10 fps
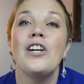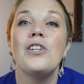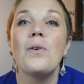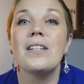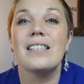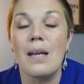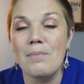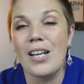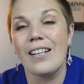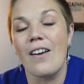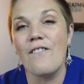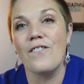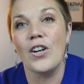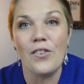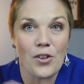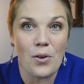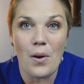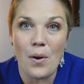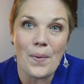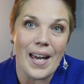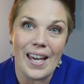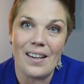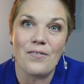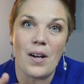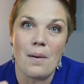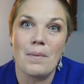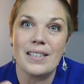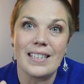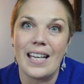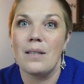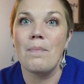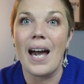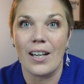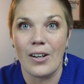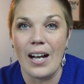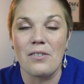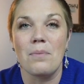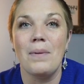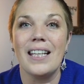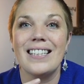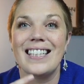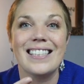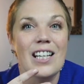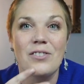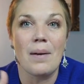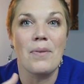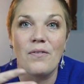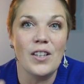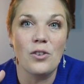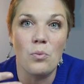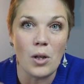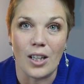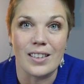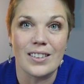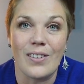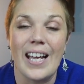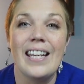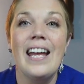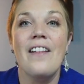your subject further away from said background because that's how depth of field works, right?